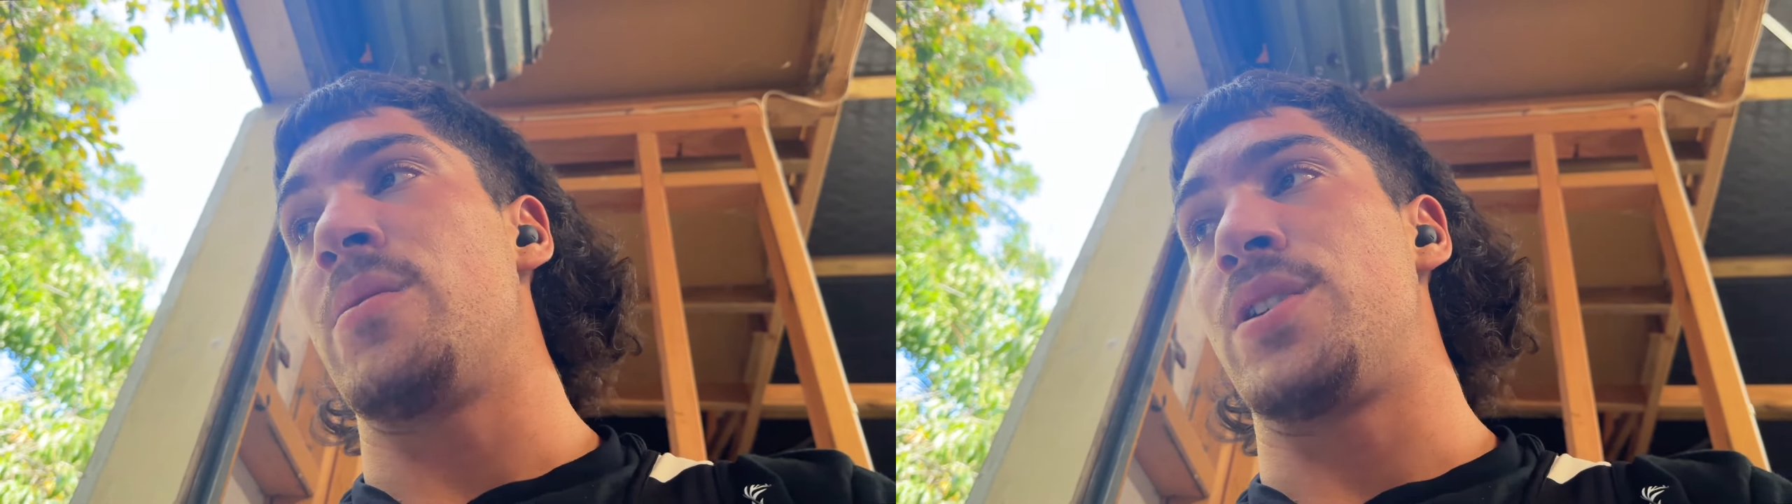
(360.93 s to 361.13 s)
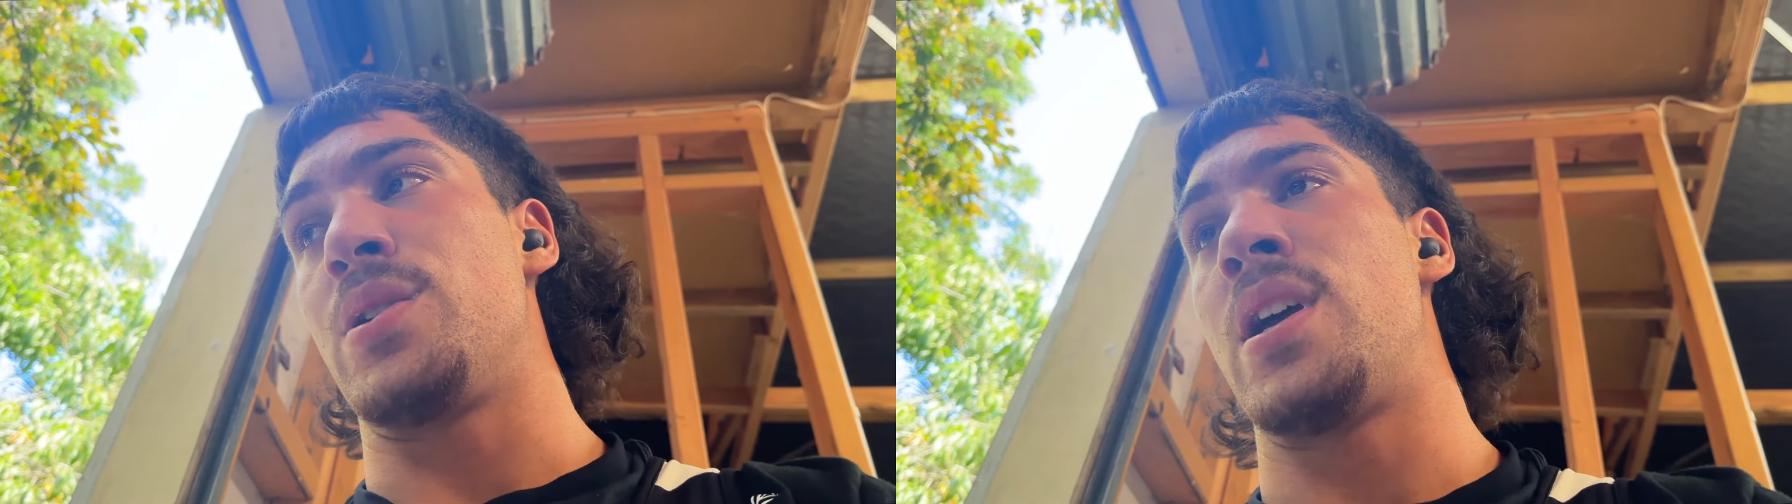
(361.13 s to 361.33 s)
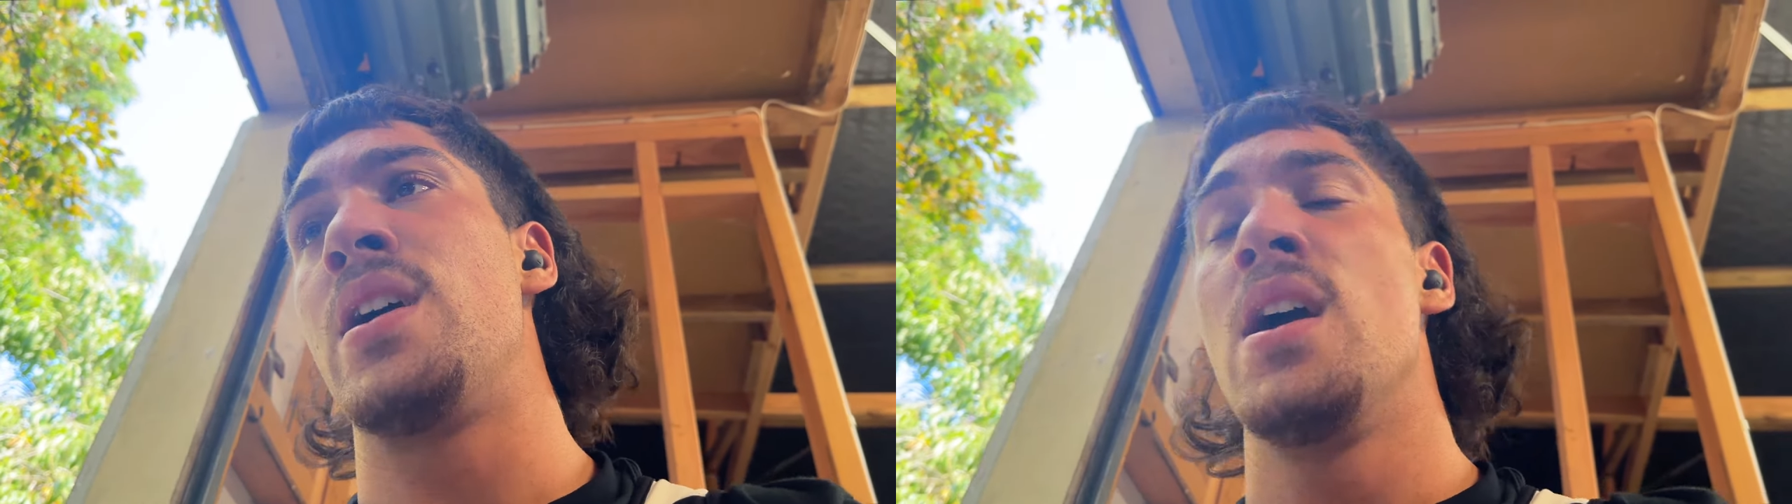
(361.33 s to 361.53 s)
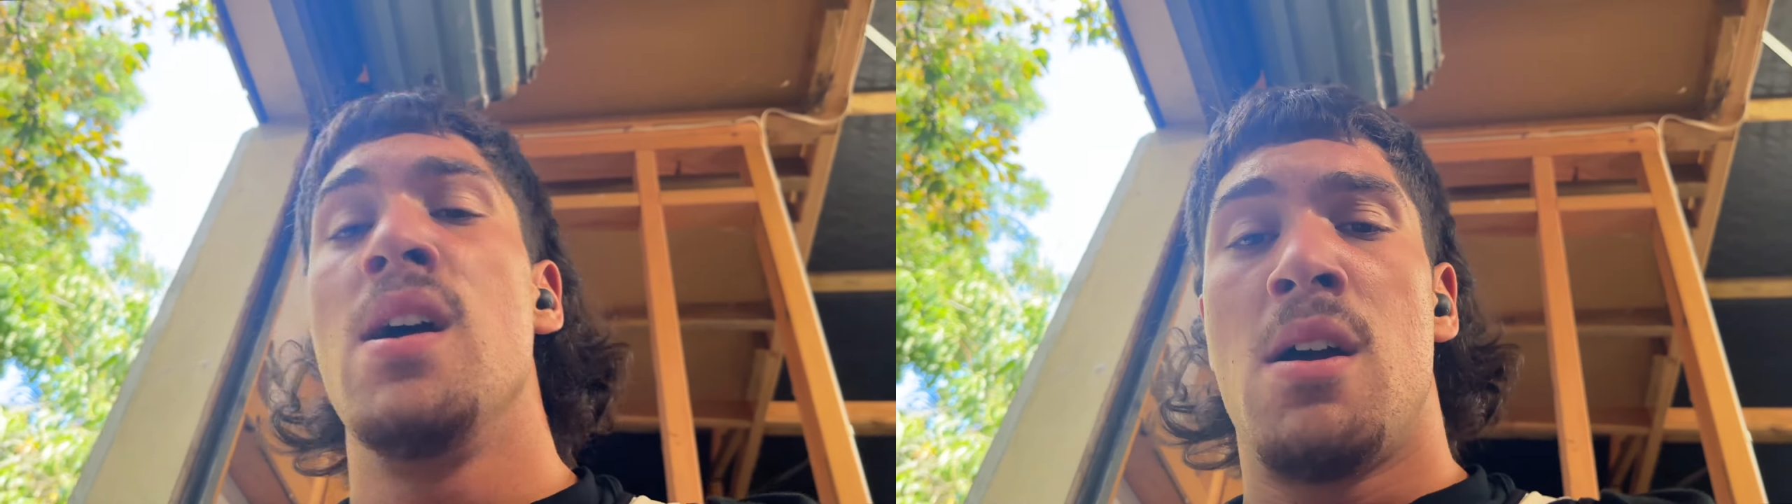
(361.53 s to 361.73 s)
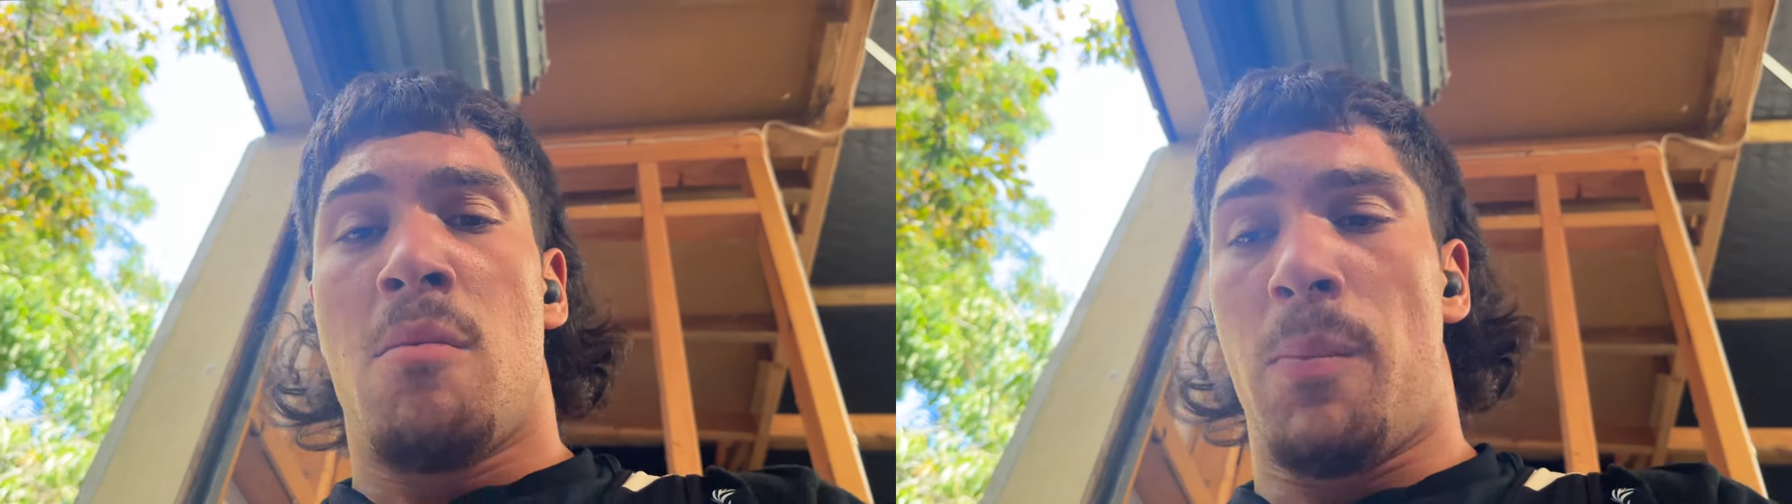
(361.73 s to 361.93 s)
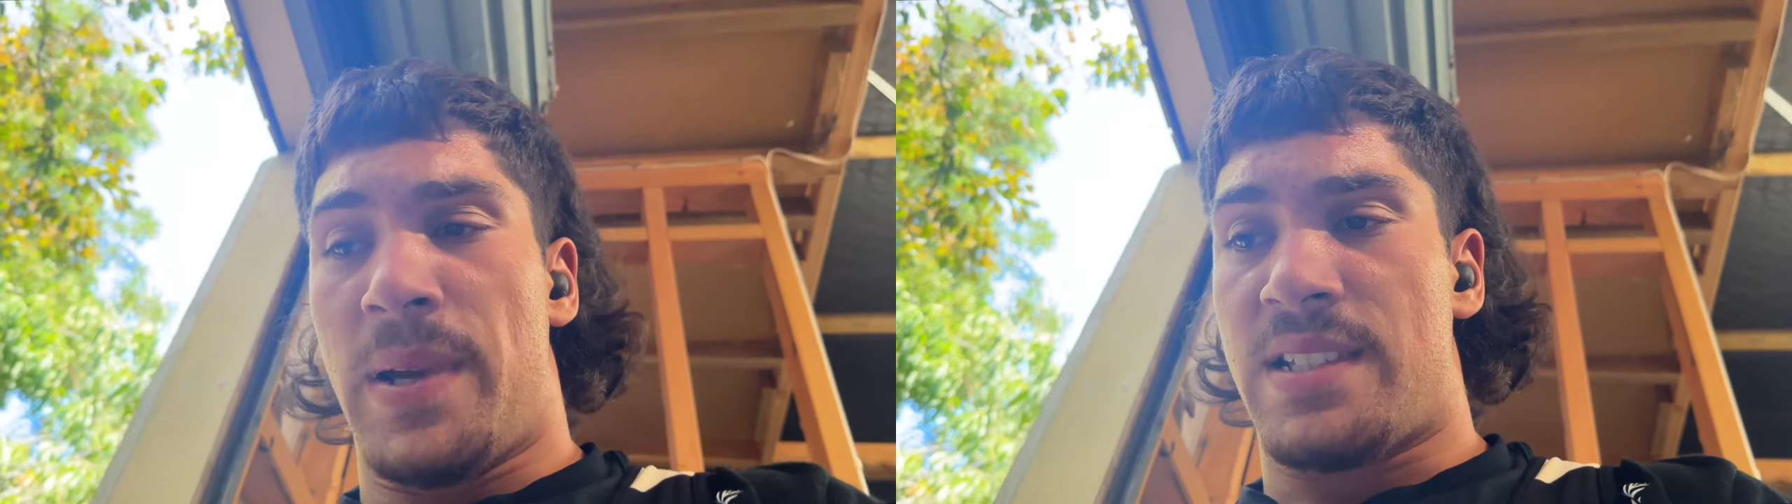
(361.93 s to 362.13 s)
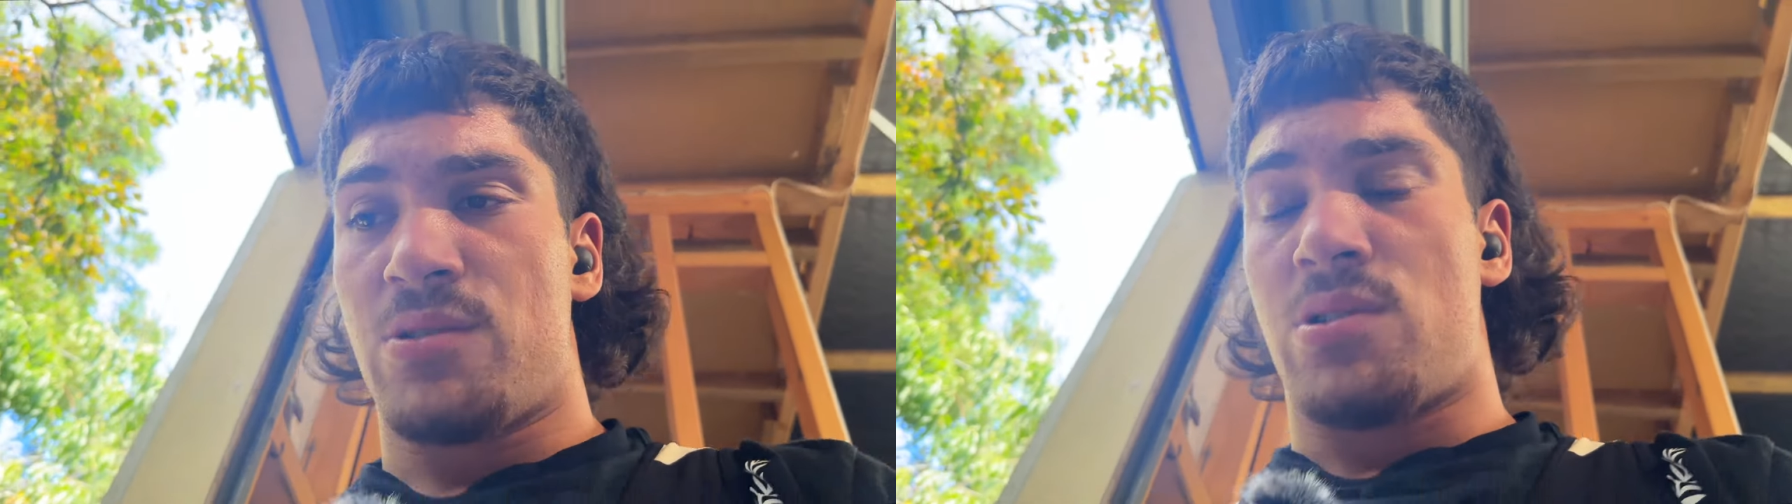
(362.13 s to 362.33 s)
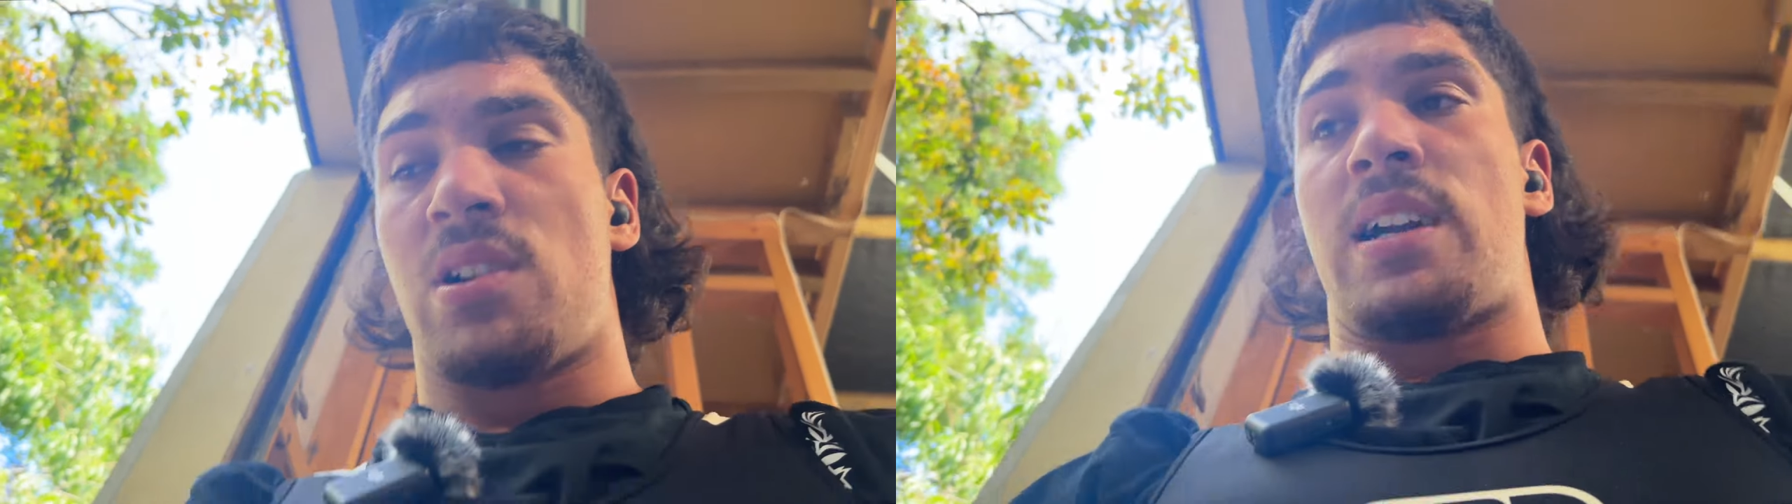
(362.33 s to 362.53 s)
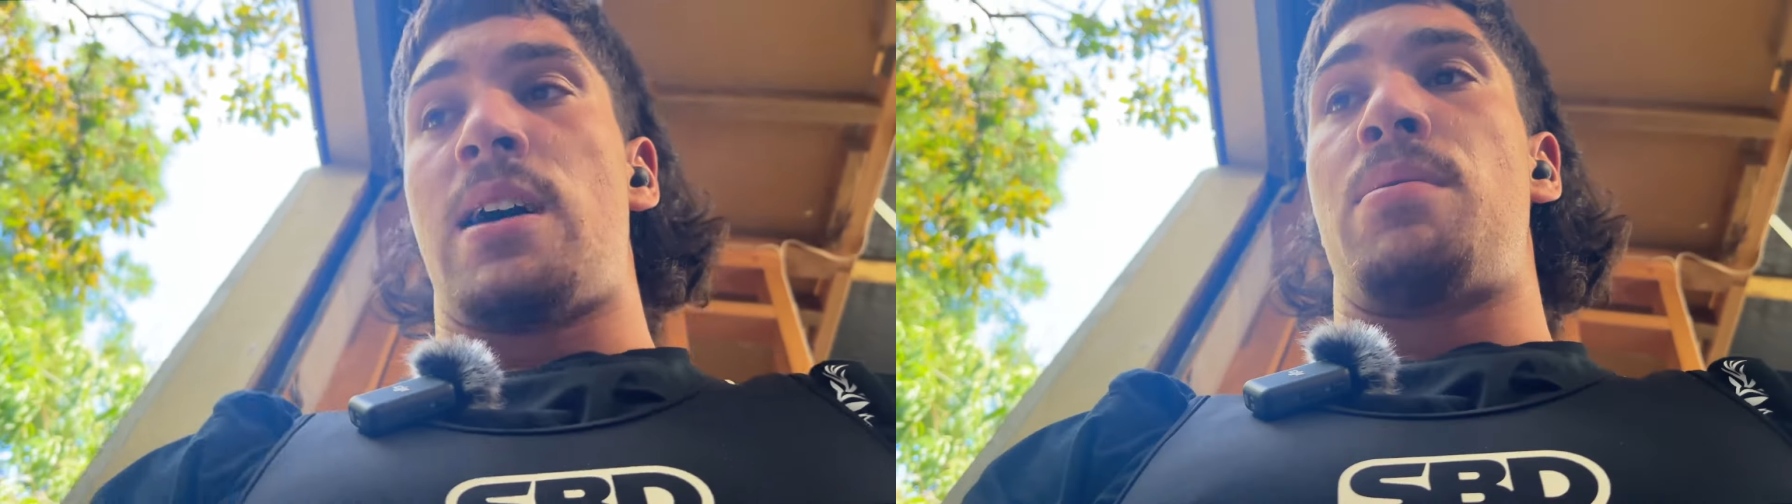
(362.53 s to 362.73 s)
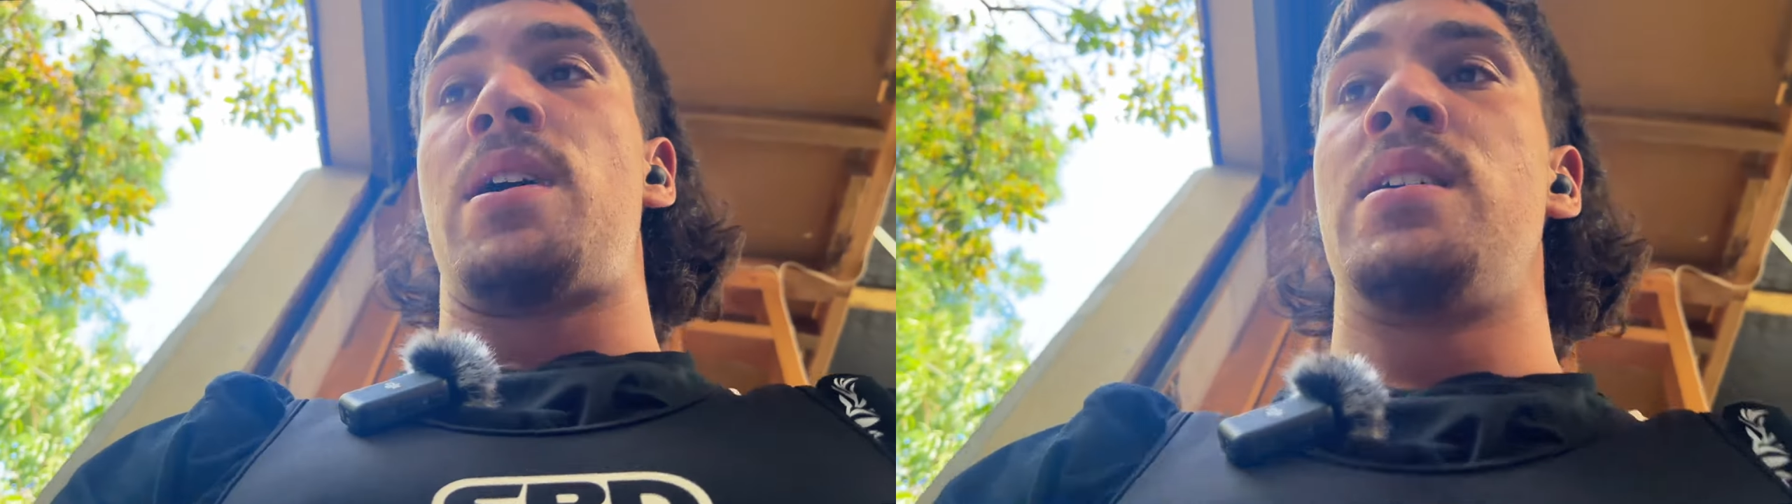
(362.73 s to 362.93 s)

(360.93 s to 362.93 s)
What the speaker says: which was my peaked Auckland Cup,